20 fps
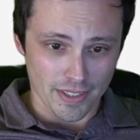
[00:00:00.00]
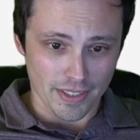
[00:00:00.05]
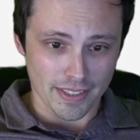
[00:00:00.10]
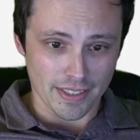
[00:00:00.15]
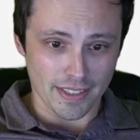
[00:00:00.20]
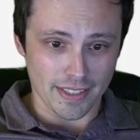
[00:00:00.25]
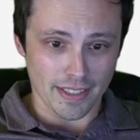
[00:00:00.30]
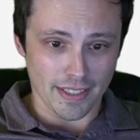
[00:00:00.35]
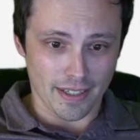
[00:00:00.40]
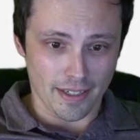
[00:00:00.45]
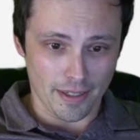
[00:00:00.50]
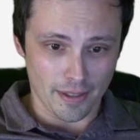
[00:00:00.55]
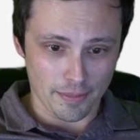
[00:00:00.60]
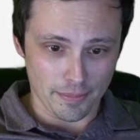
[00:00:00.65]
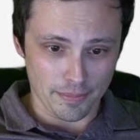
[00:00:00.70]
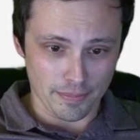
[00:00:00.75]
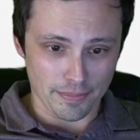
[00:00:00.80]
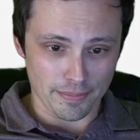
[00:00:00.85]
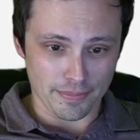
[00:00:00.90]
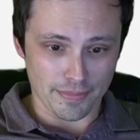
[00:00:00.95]
Yeah,
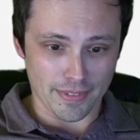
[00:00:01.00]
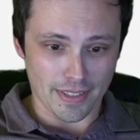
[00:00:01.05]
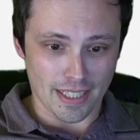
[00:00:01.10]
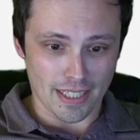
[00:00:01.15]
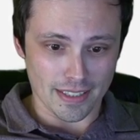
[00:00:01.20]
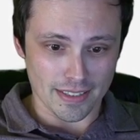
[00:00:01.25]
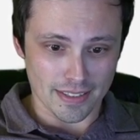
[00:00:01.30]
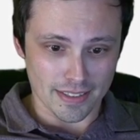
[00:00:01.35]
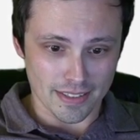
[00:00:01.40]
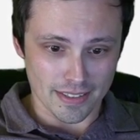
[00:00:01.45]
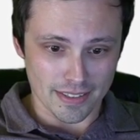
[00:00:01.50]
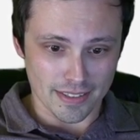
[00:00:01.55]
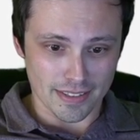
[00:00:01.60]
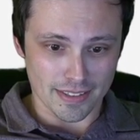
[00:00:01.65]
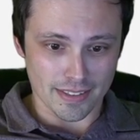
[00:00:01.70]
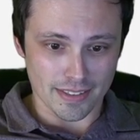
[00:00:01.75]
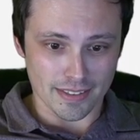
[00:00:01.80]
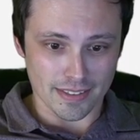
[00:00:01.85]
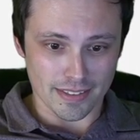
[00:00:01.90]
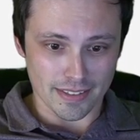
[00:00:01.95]
that's
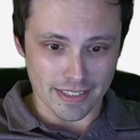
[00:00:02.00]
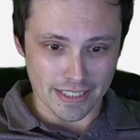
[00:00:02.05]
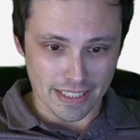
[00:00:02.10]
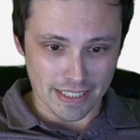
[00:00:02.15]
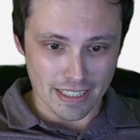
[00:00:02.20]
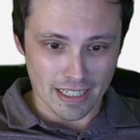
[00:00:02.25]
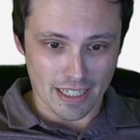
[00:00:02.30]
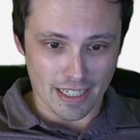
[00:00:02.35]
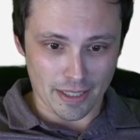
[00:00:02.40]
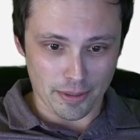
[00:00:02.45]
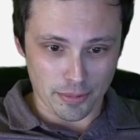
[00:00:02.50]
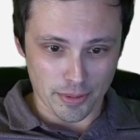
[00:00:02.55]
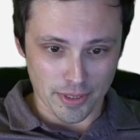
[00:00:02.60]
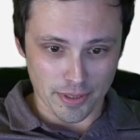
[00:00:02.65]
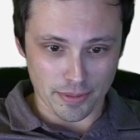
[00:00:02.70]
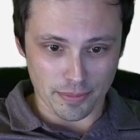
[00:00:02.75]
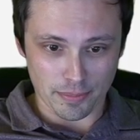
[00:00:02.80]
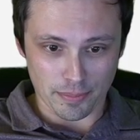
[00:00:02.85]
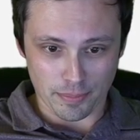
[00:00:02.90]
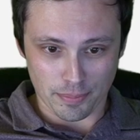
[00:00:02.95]
I
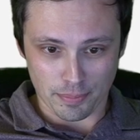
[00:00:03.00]
would